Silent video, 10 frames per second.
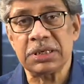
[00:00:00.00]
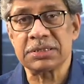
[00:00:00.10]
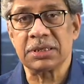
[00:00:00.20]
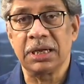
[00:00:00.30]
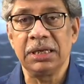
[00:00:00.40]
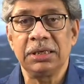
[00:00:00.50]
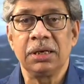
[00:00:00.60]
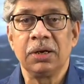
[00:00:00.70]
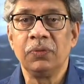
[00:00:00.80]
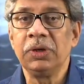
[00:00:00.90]
aside
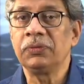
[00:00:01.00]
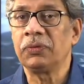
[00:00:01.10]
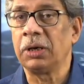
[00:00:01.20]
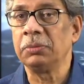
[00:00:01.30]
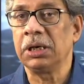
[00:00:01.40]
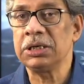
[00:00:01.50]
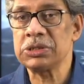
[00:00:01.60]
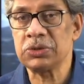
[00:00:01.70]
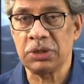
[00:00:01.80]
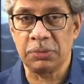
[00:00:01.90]
will form a
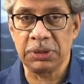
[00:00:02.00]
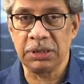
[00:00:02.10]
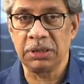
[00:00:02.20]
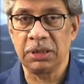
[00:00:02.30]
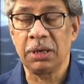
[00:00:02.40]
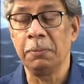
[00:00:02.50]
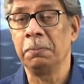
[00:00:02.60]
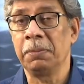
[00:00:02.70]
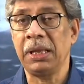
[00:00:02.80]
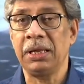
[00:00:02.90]
tsunami, a
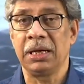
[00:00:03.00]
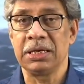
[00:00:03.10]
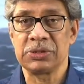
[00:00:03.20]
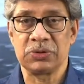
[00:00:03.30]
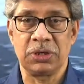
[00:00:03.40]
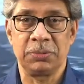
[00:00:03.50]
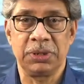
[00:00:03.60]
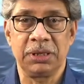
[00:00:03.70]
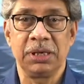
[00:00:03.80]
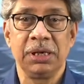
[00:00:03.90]
mega tsunami,
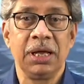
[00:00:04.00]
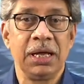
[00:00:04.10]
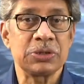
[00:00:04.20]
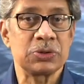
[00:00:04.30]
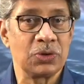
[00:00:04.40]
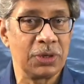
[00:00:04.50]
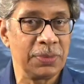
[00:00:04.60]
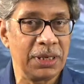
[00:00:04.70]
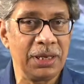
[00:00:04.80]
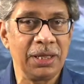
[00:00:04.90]
a
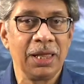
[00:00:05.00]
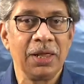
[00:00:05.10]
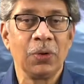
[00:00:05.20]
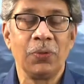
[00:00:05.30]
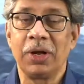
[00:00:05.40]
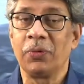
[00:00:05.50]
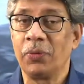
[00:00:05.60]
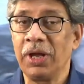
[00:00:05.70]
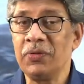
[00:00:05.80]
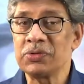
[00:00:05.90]
tsunami where
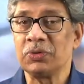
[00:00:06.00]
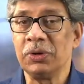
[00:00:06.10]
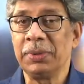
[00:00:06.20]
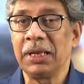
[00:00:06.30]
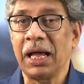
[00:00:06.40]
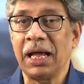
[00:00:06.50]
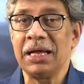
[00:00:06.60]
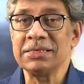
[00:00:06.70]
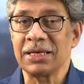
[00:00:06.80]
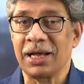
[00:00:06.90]
waves will be
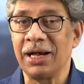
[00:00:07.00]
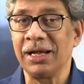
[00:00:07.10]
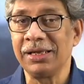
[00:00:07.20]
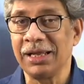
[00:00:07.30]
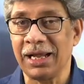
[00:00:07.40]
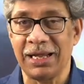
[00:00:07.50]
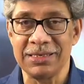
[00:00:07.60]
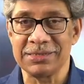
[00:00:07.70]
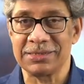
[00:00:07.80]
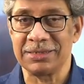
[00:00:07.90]
as high
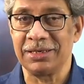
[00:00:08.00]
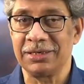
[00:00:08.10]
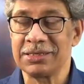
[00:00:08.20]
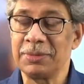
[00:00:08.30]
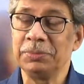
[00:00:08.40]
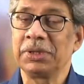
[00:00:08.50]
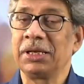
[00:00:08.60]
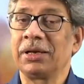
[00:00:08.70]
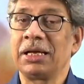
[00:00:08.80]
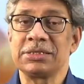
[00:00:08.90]
as something like